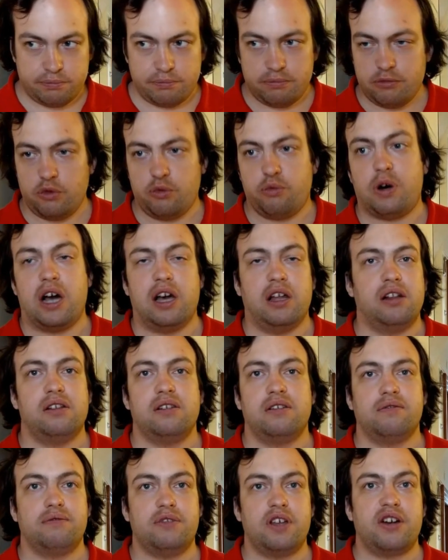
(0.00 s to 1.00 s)

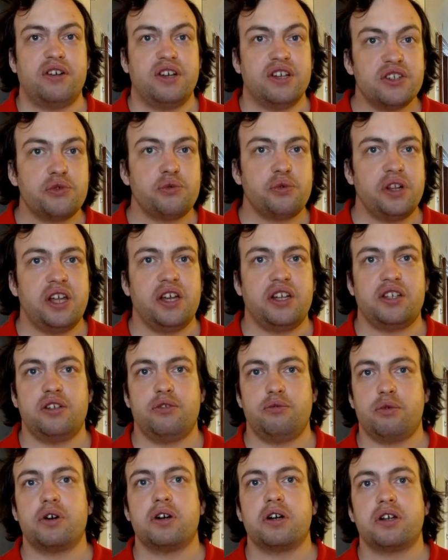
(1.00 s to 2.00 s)
while there is related
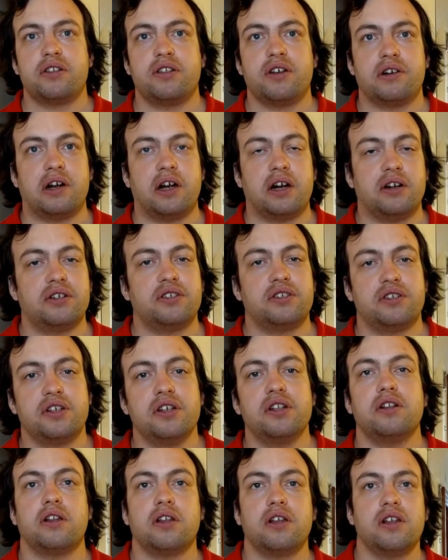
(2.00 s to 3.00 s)
work, there are
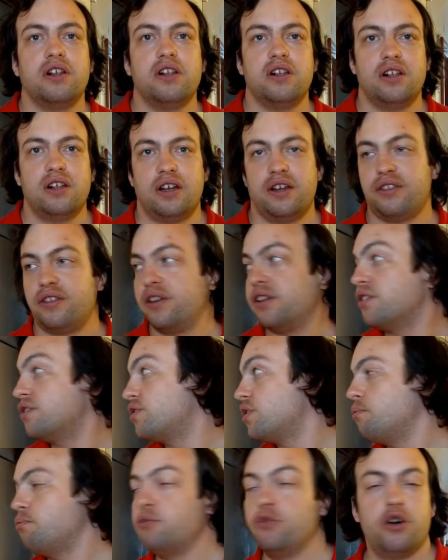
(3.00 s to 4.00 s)
still, I think,
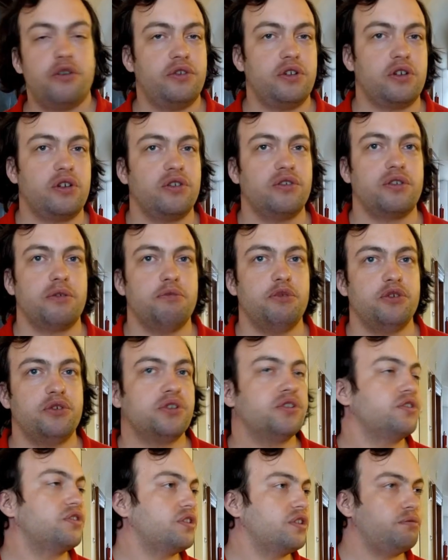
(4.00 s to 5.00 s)
some novel
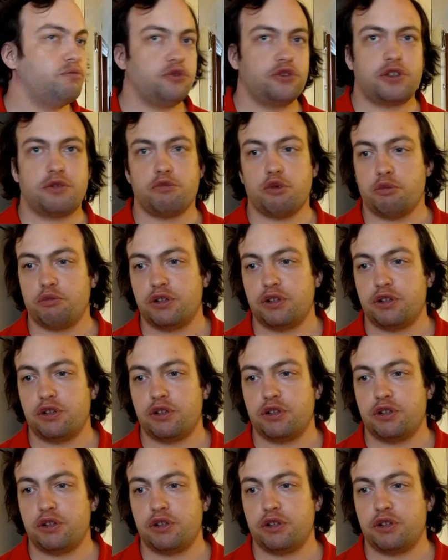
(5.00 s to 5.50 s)
contributions in MUSCIMA++.